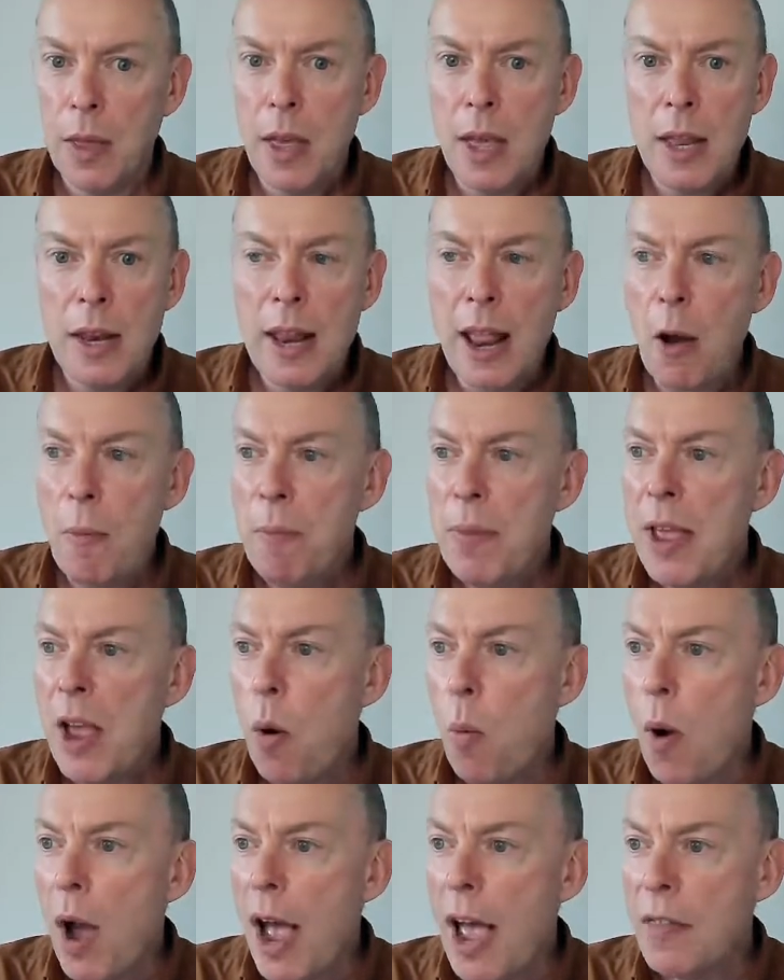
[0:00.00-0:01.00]
Now be
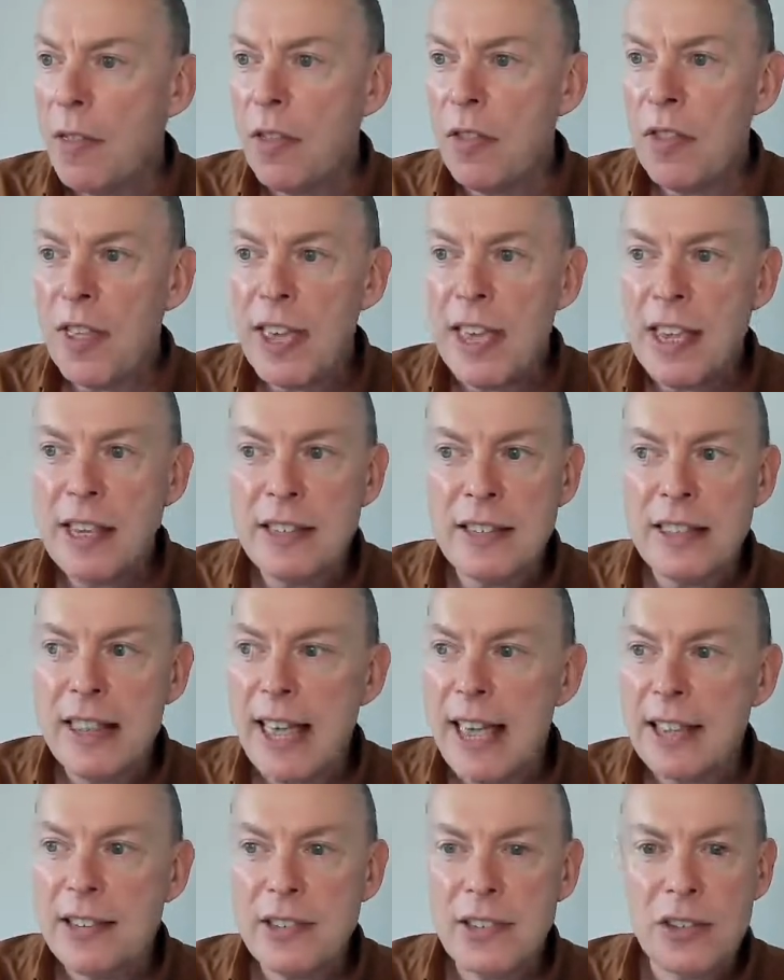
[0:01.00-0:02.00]
aware that these
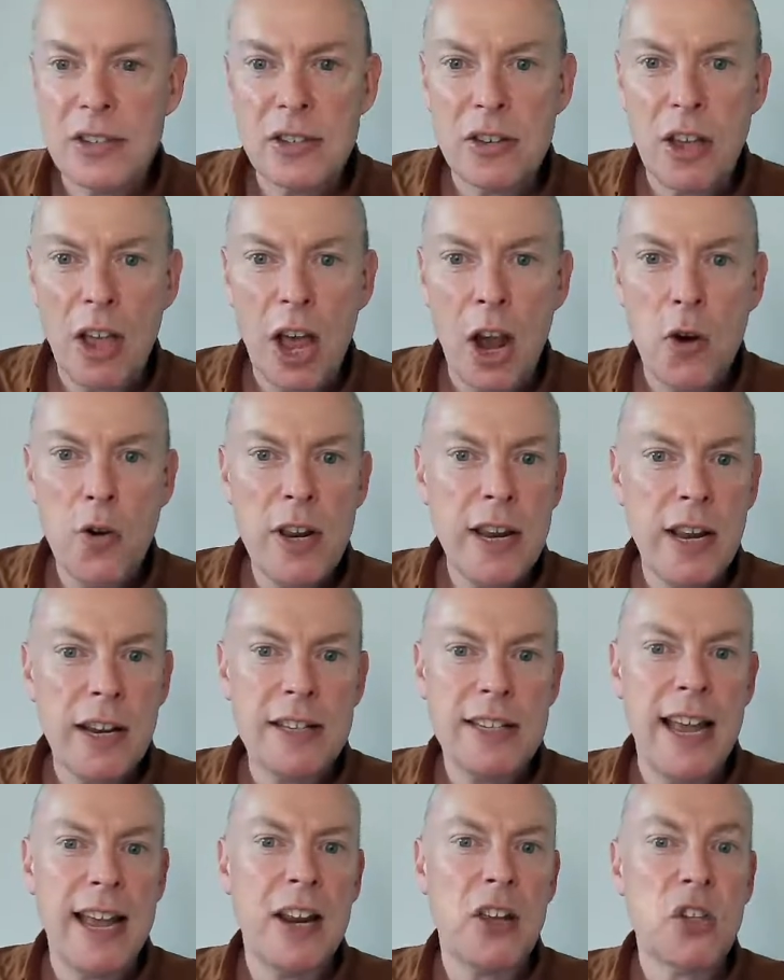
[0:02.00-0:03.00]
lists only
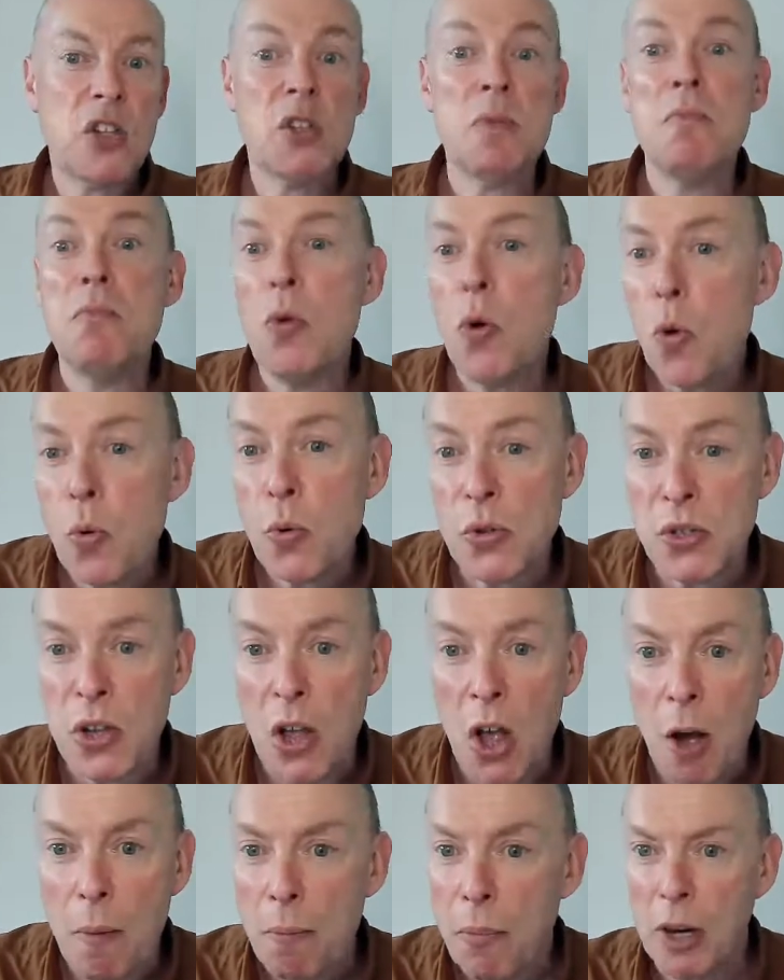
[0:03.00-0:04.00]
contain a small
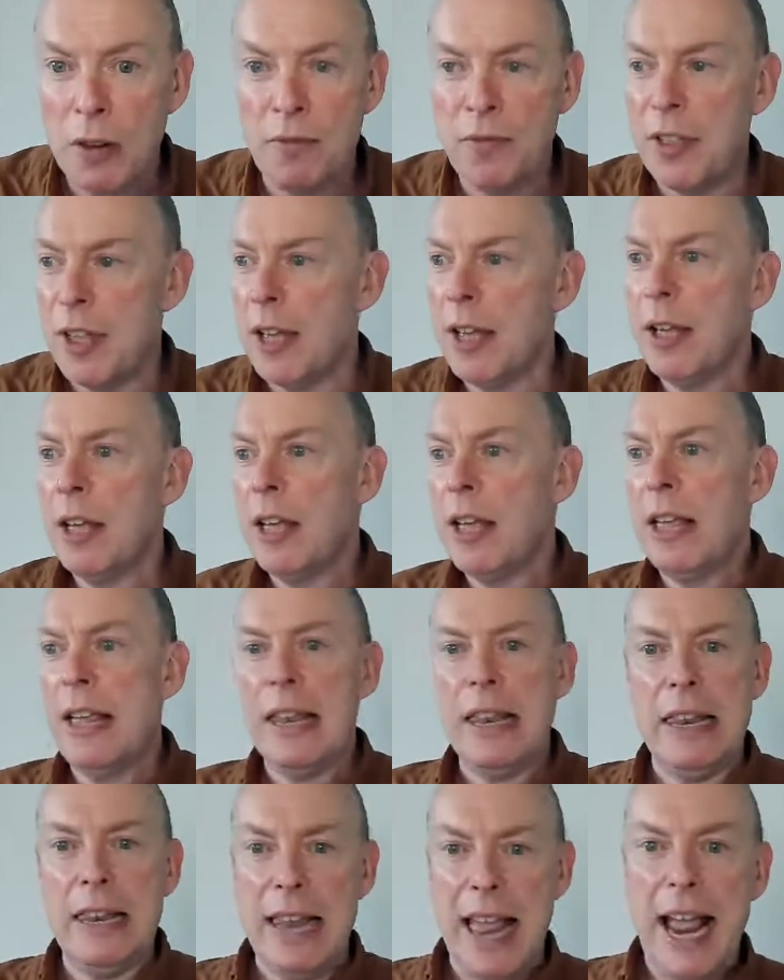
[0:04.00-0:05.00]
sample of the
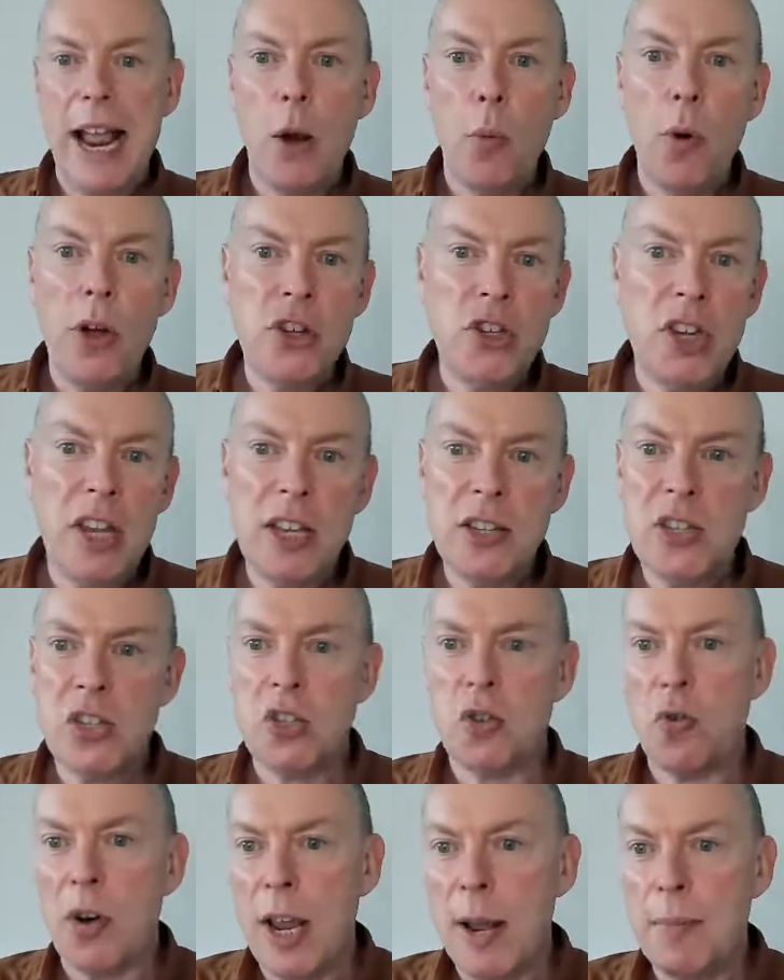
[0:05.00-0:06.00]
languages,
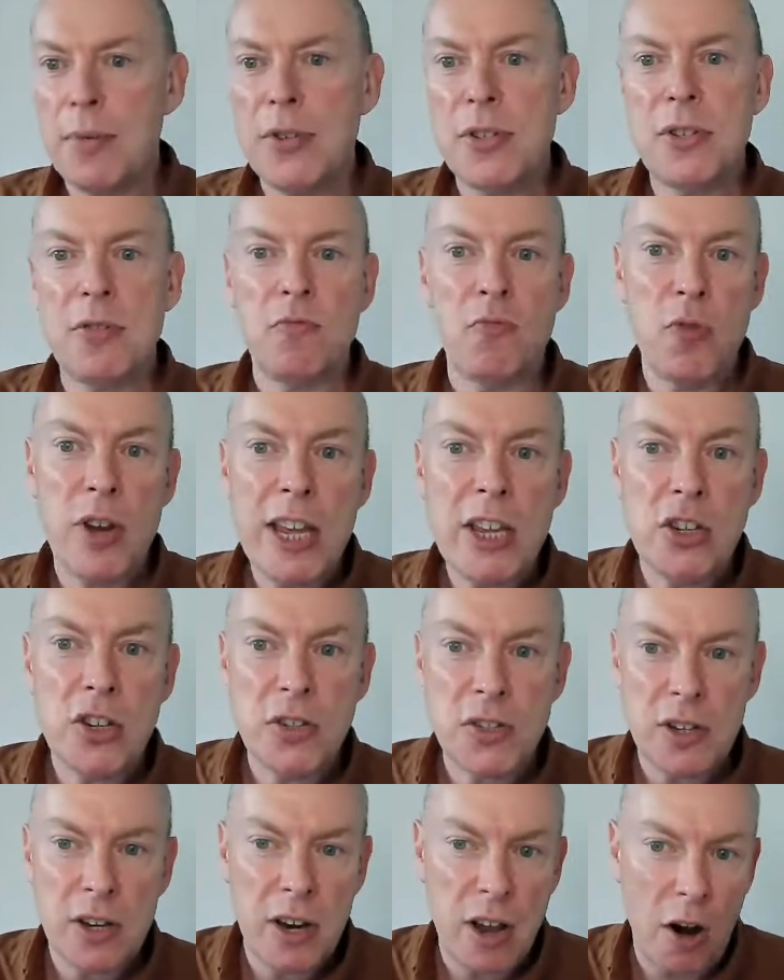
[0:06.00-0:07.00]
scripts,
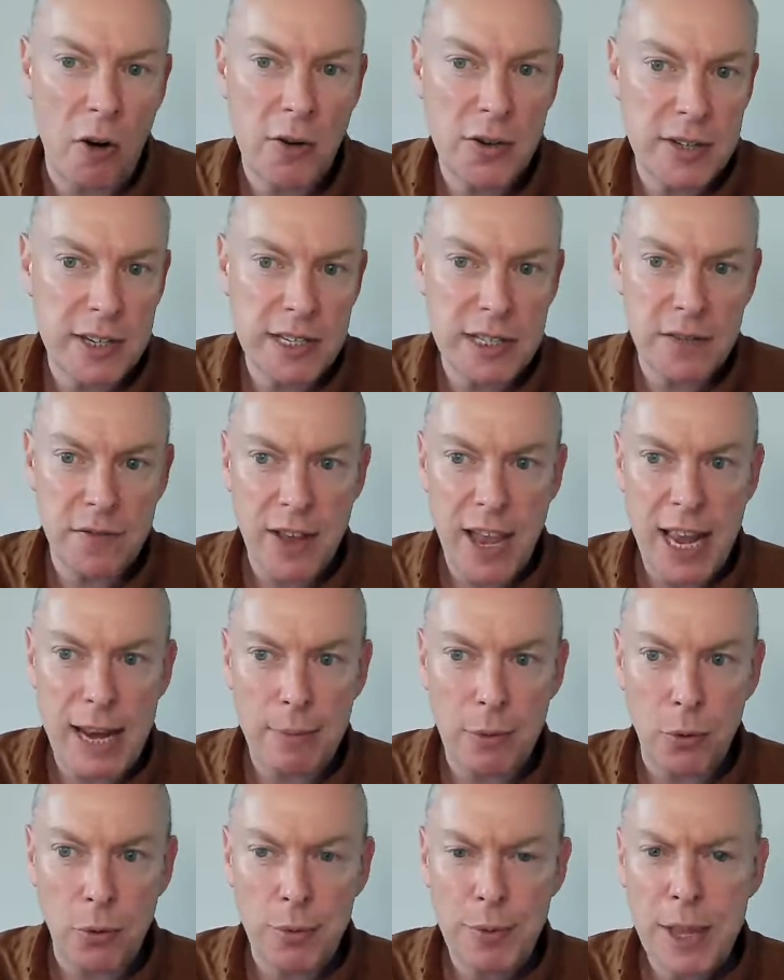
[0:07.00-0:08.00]
regions and currencies
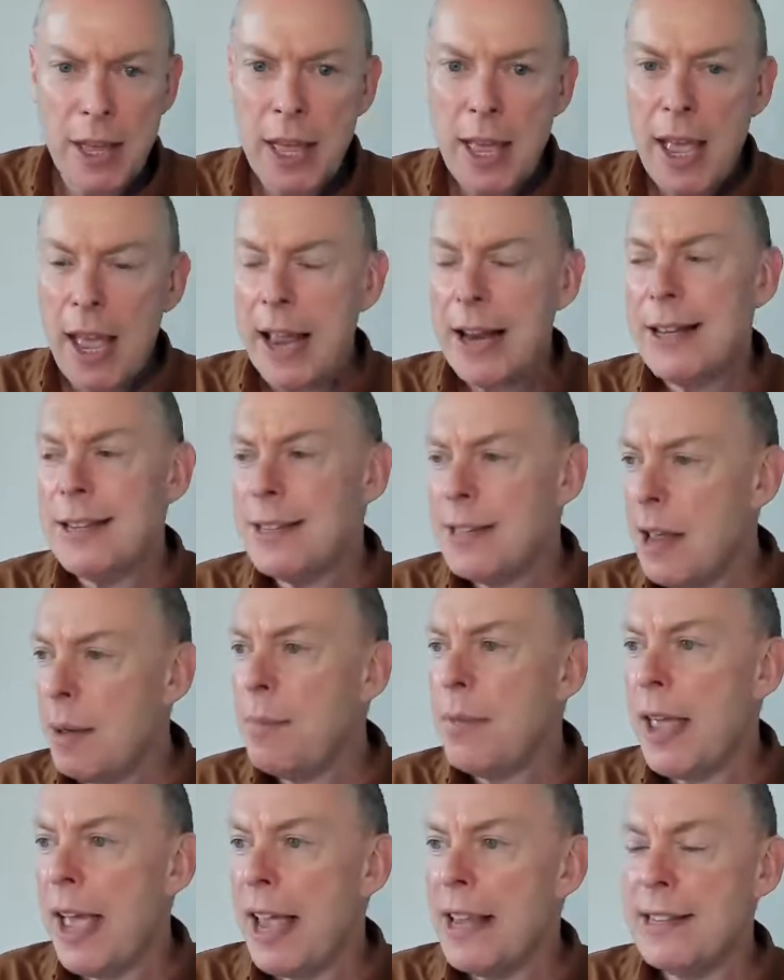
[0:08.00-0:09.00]
available. In some
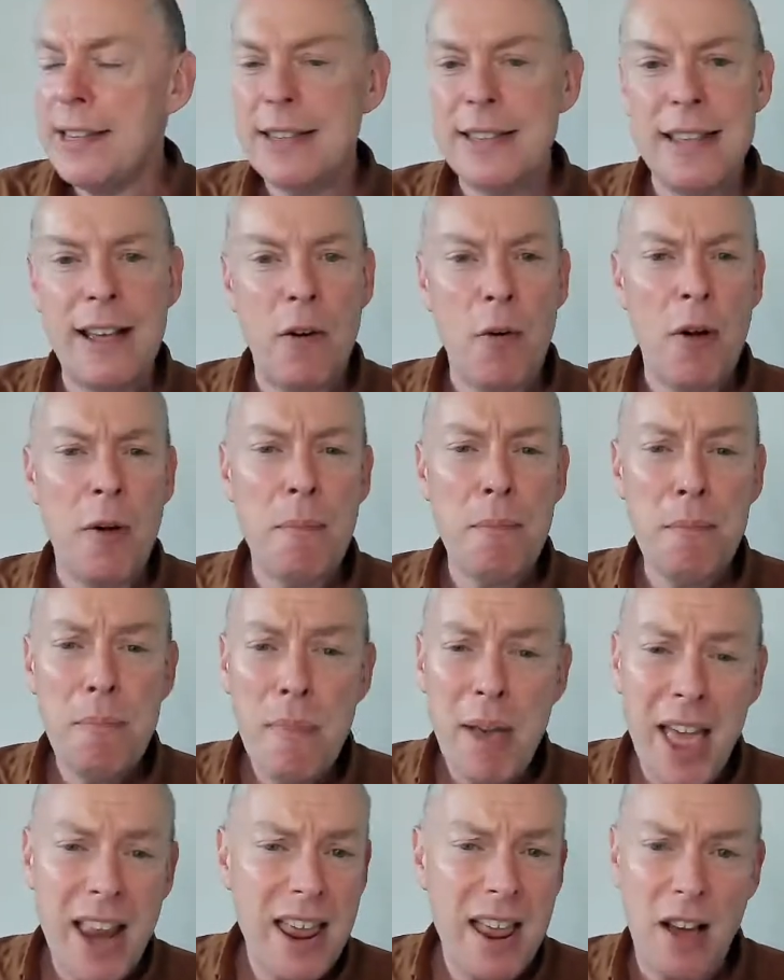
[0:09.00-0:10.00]
cases there are
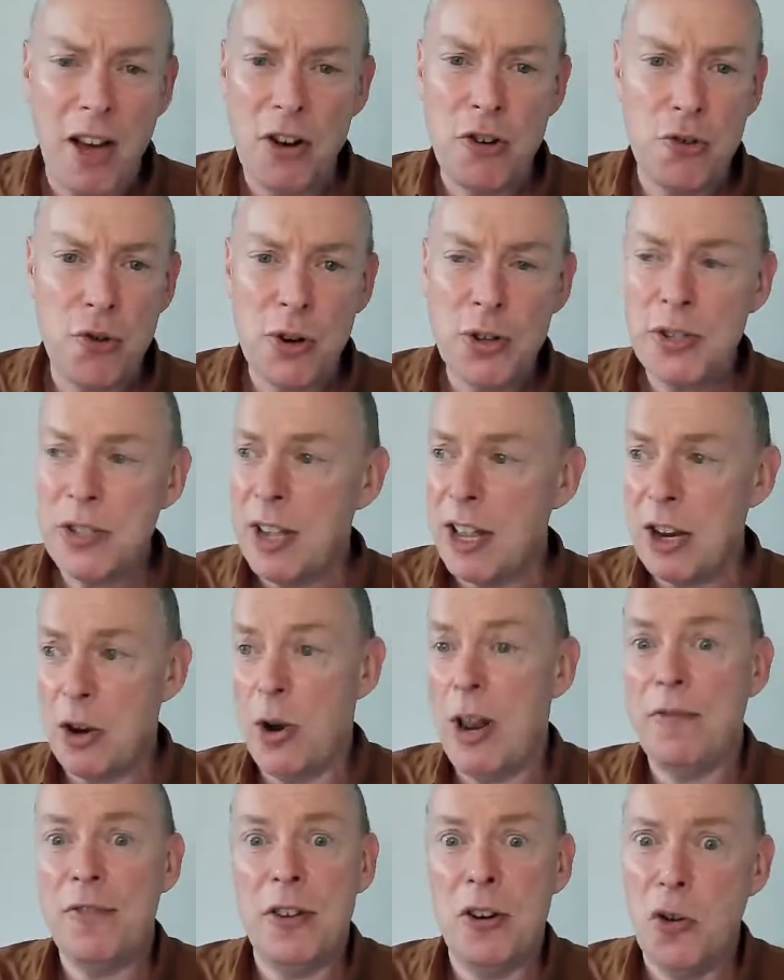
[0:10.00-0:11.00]
many hundreds and you'll
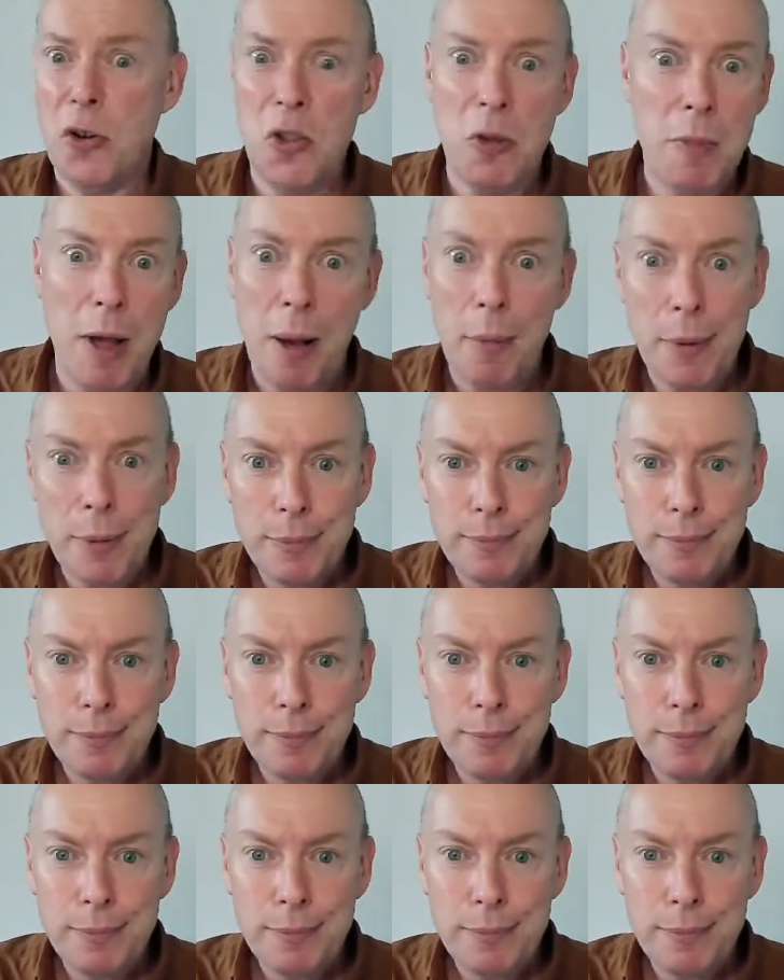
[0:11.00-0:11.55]
have to look them up.